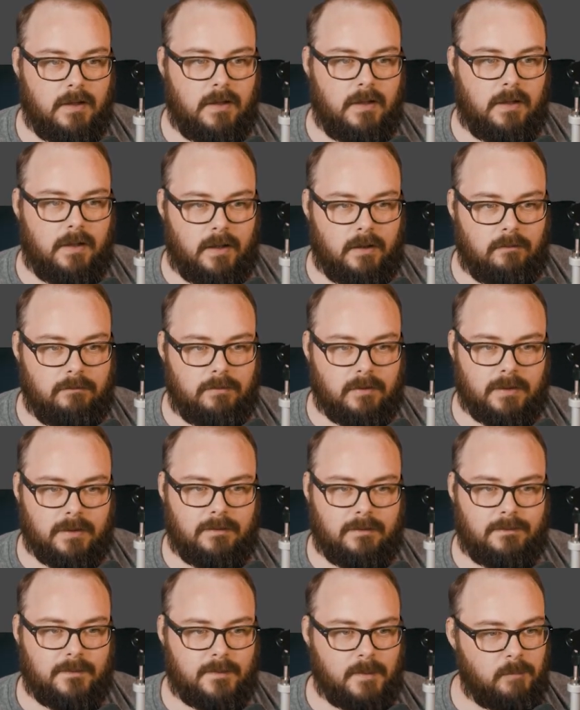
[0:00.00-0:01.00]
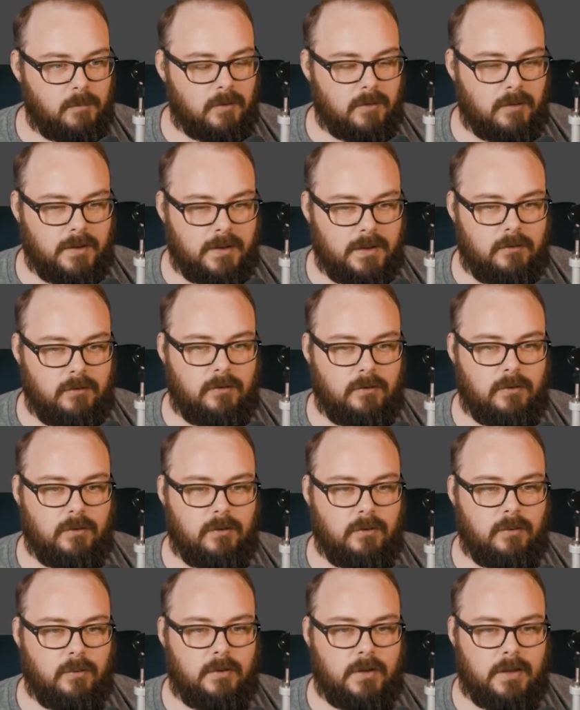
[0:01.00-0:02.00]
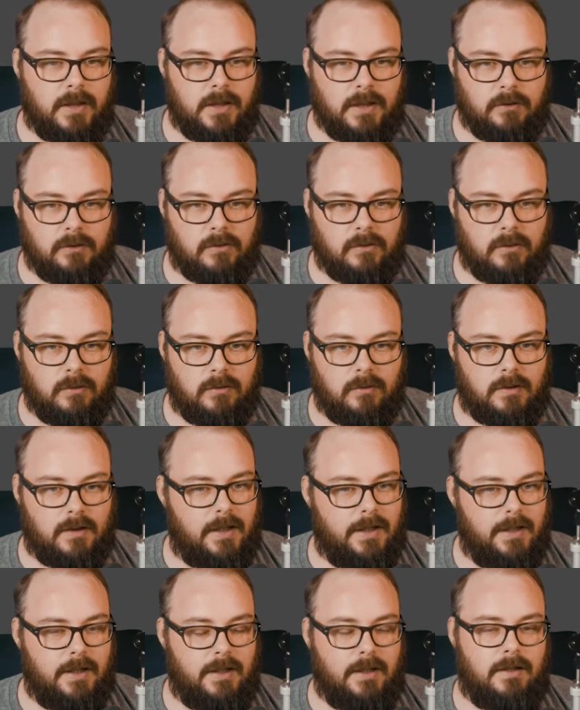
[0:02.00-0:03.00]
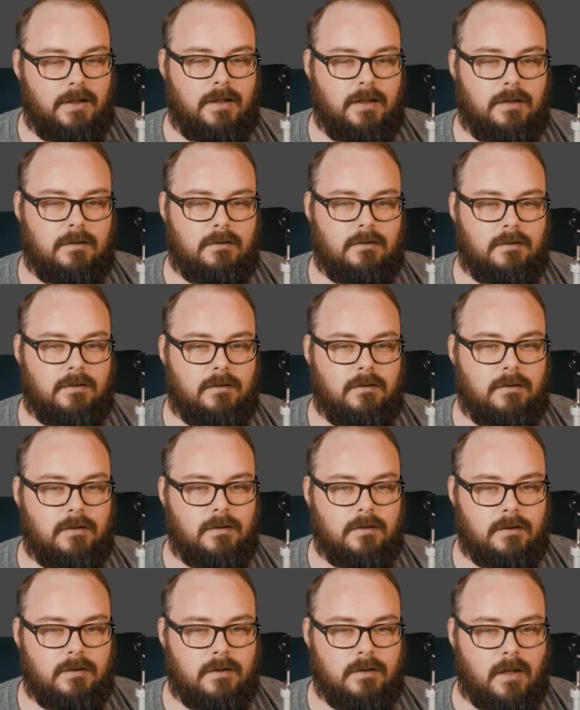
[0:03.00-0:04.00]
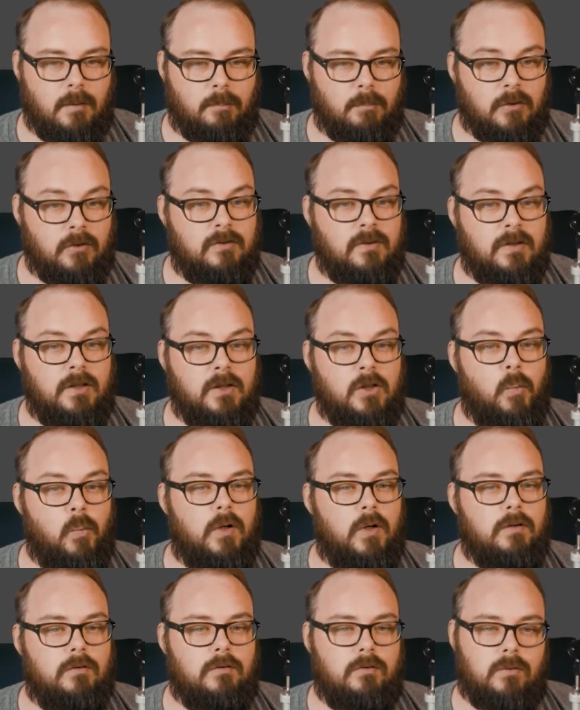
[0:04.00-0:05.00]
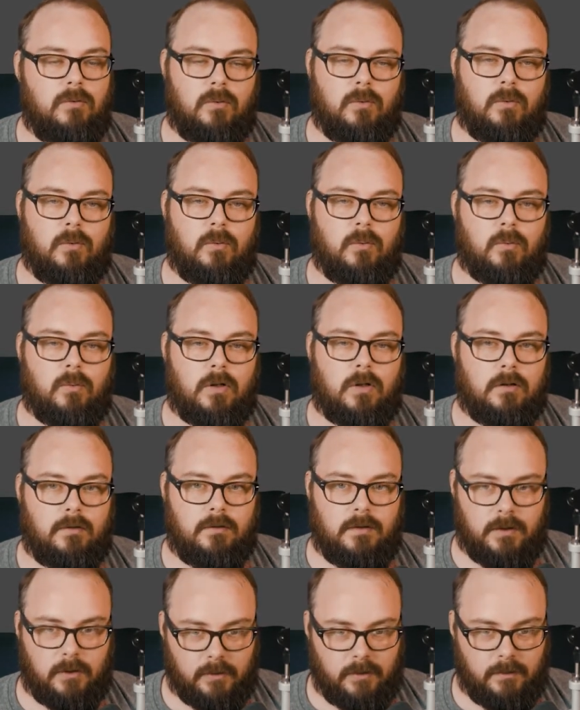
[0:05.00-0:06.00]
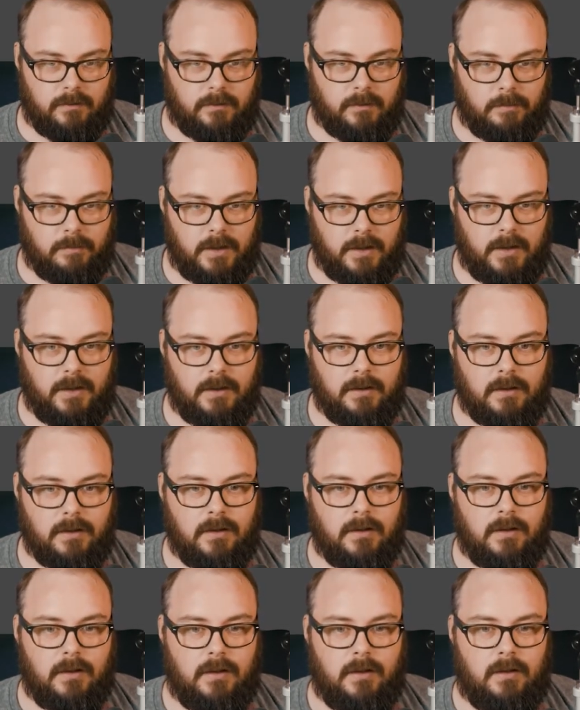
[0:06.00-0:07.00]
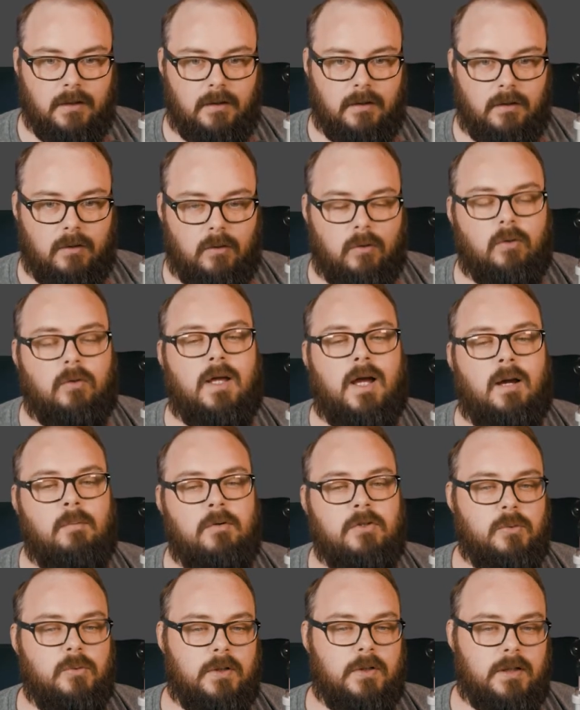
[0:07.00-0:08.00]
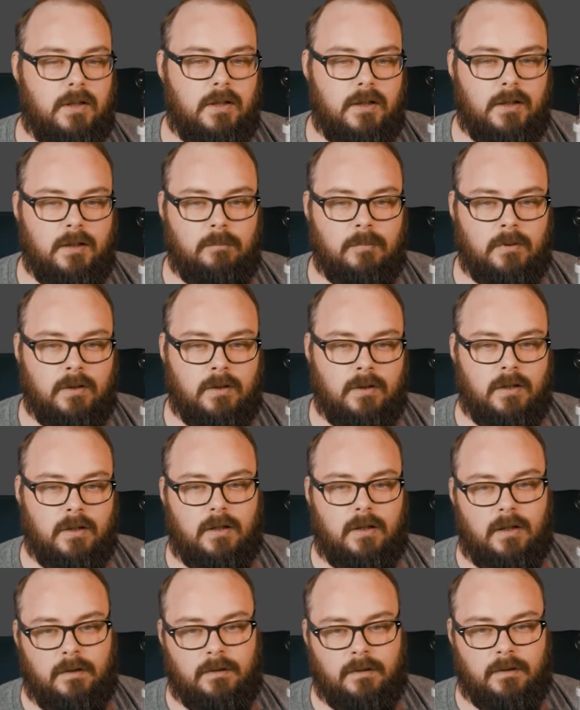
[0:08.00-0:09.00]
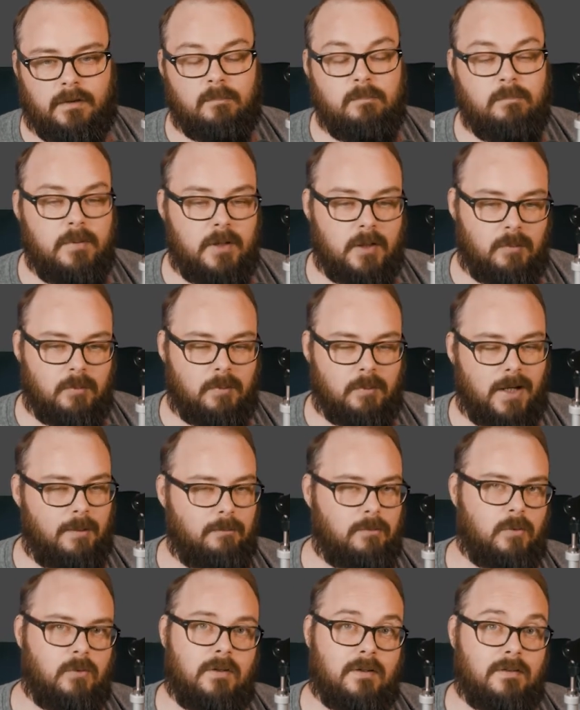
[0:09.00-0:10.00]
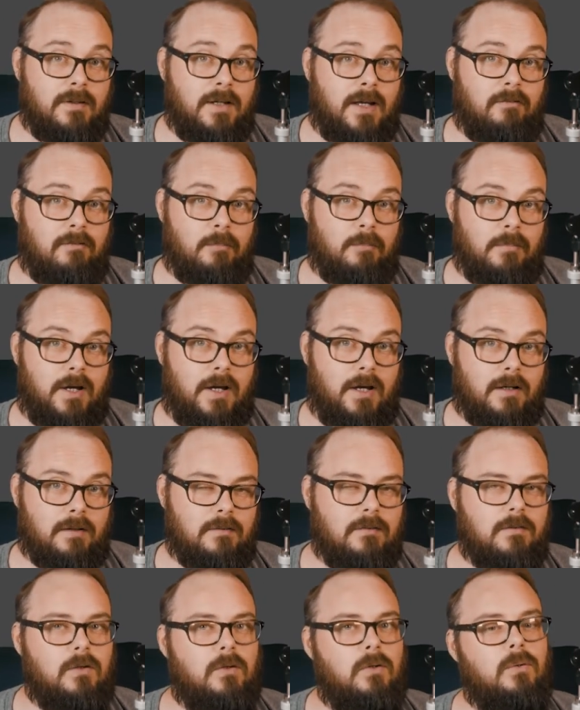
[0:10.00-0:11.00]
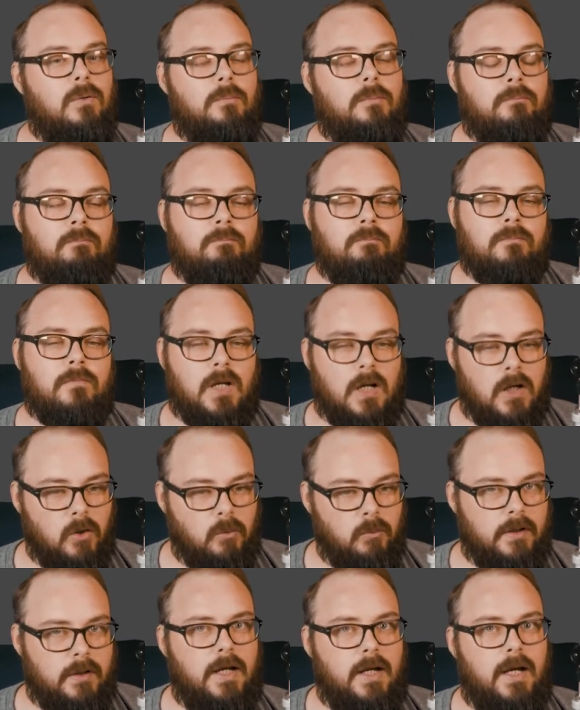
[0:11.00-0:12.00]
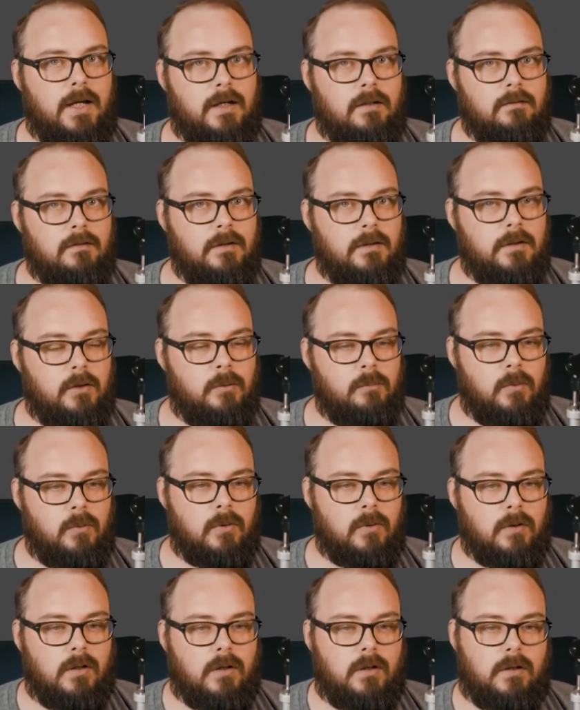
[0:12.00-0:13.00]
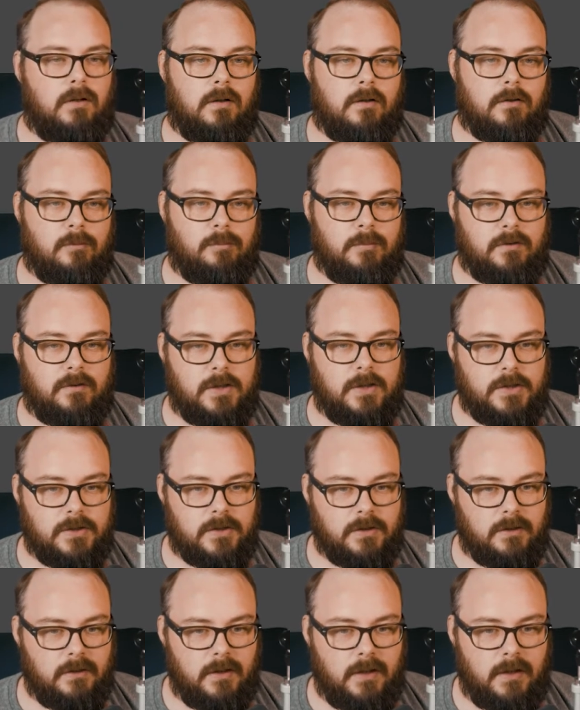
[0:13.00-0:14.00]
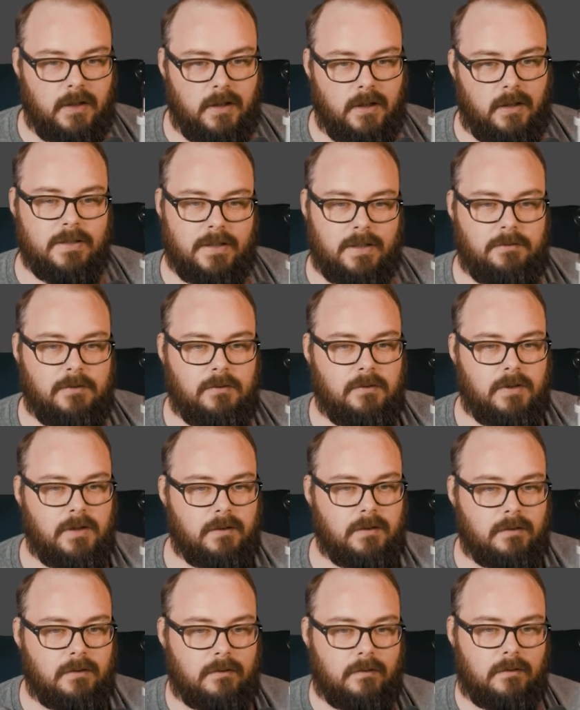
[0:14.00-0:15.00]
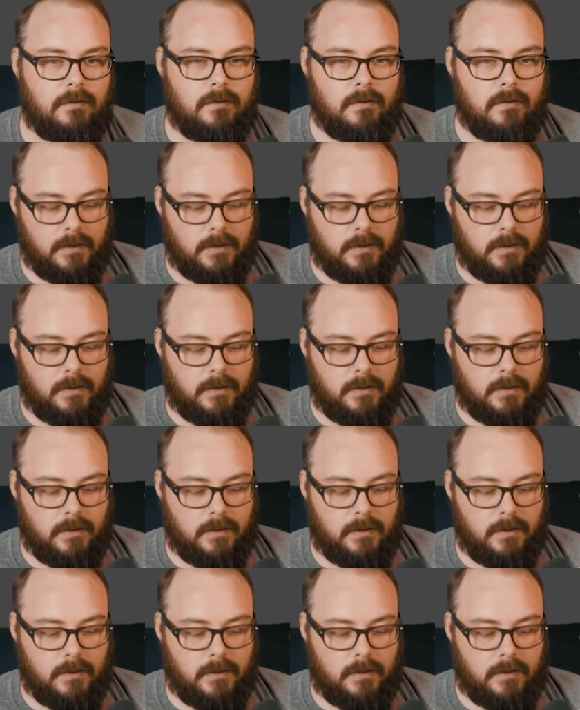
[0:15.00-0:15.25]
And very similarly to Leandro's, it has the percent you want to decrease it by, or how much you want to keep, and then the minimum gap. So it doesn't have a max. So the other one has a little more customization if you need it.